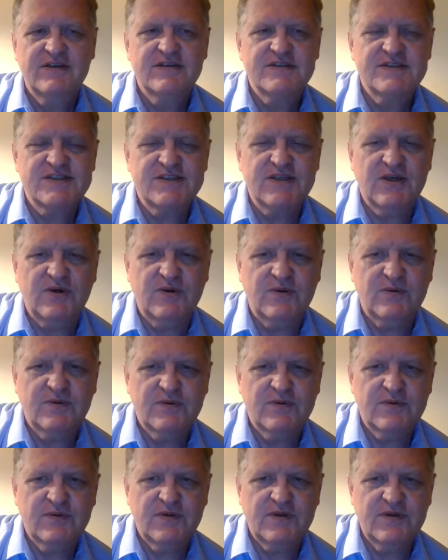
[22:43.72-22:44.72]
So
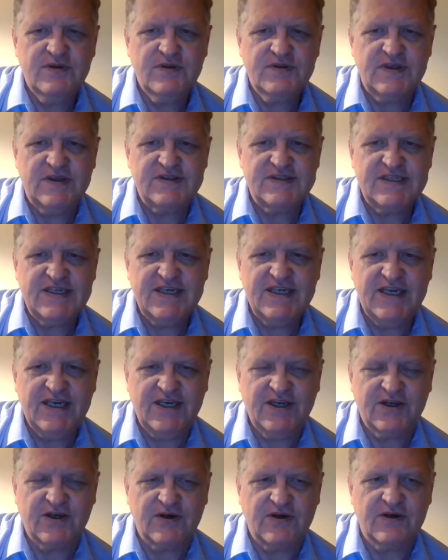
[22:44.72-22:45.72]
it says
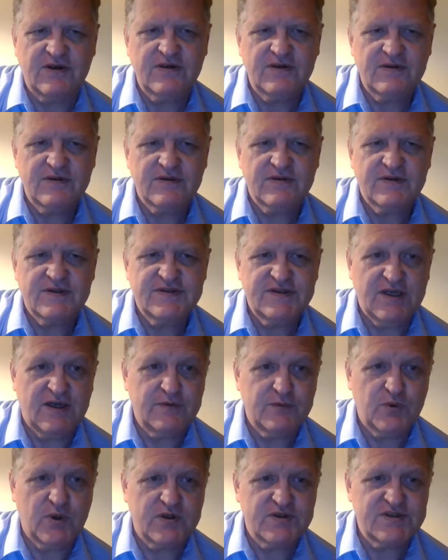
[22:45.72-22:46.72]
here,
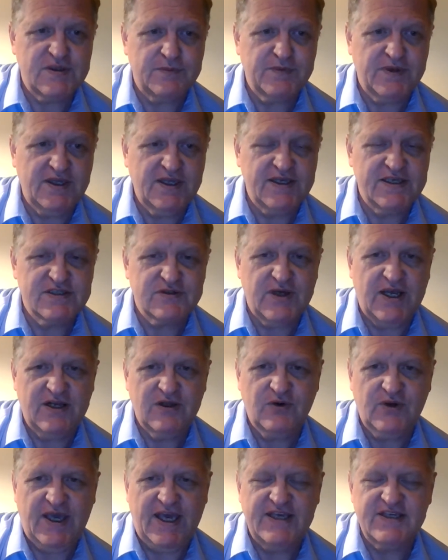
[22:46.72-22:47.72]
telling where something is, right?
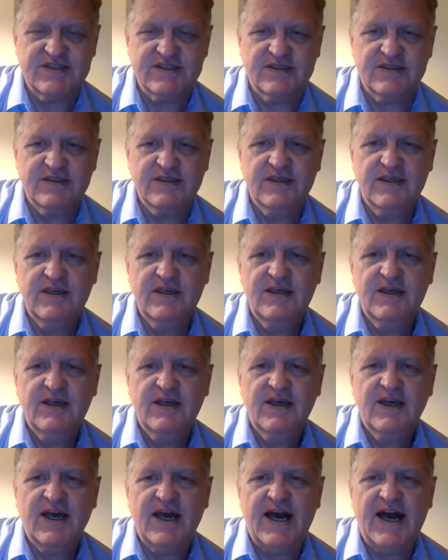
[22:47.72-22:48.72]
Location.
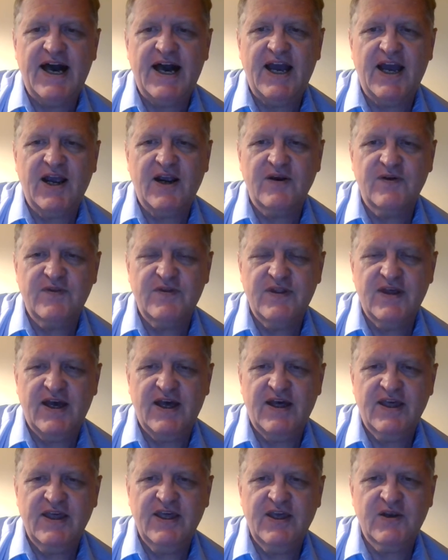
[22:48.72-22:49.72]

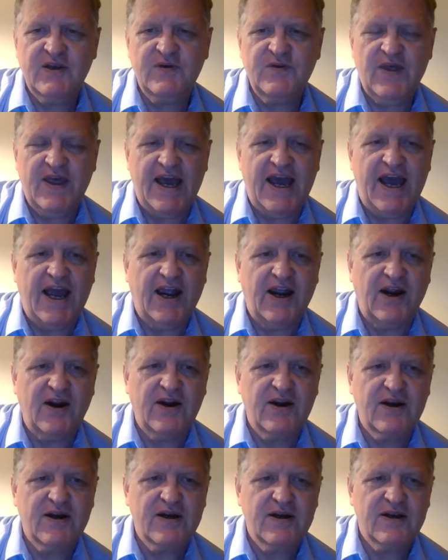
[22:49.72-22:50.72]
Here they are.
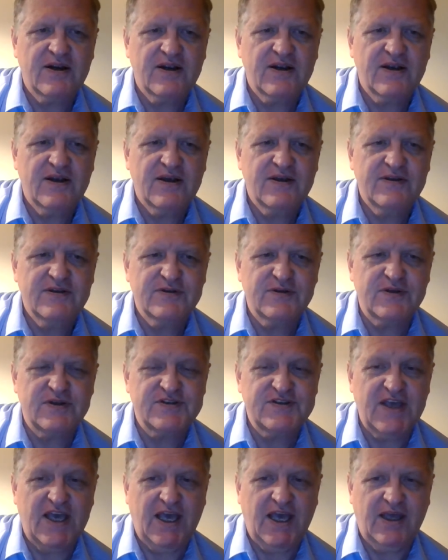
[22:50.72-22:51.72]
That's what they're
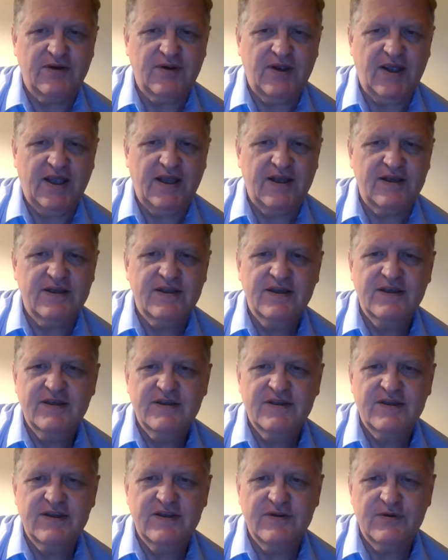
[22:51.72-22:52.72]
saying, right?
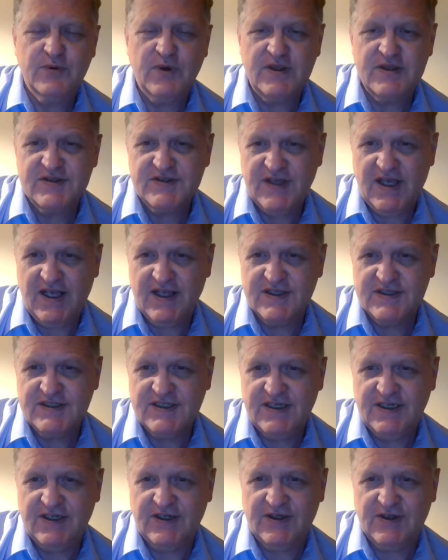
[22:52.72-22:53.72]
The way they're saying is
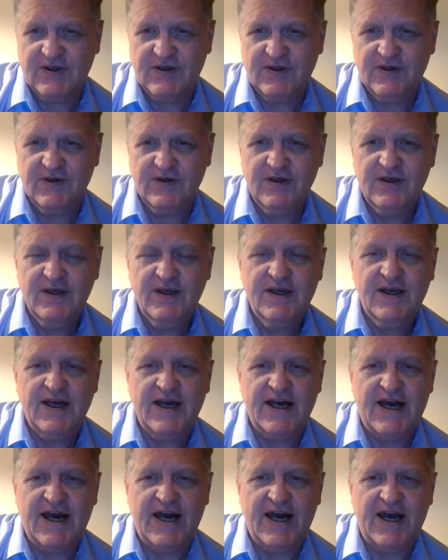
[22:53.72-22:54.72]
here
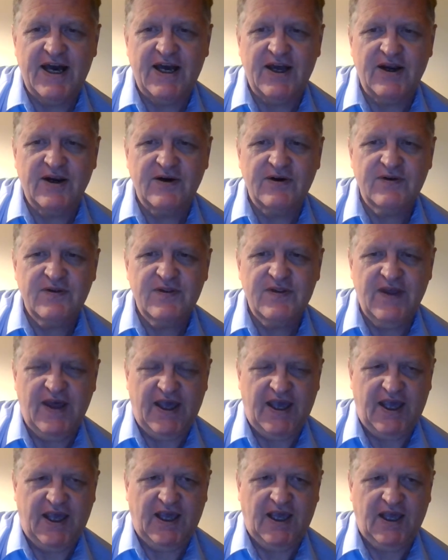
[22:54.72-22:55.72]
are
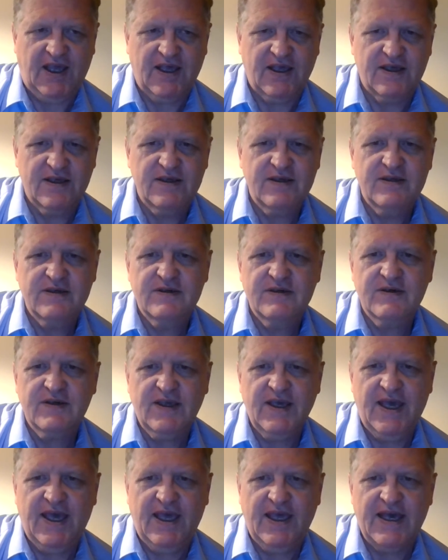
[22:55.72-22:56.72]
they.
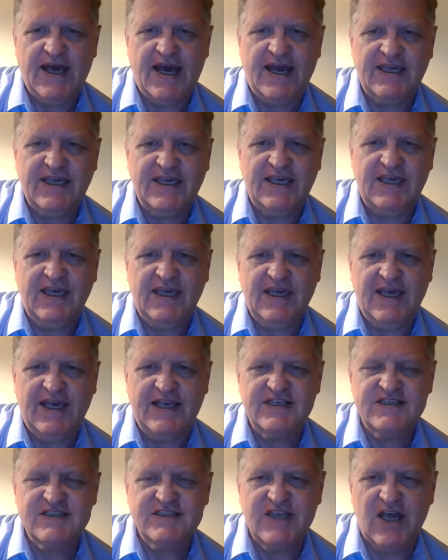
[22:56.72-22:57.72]
Okay. Aqui
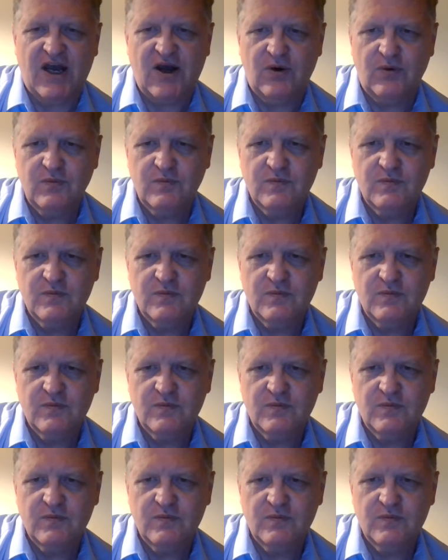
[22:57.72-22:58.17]
estão